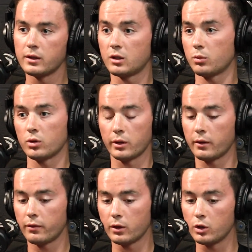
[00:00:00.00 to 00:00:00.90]
Similarly,
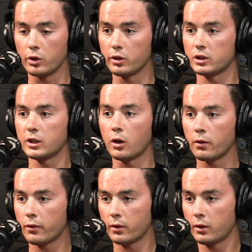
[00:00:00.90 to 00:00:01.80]
if you do it
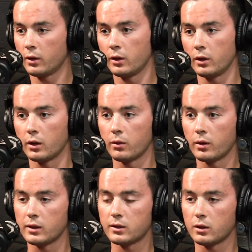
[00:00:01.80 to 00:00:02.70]
yourself,
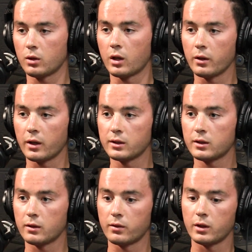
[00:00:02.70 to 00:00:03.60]
that's a lot less
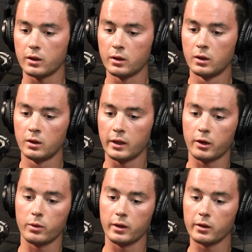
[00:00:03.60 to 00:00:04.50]
of the
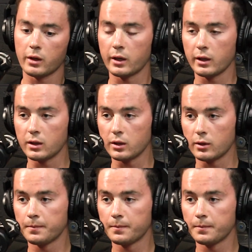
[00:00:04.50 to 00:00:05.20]
equity they're cutting into.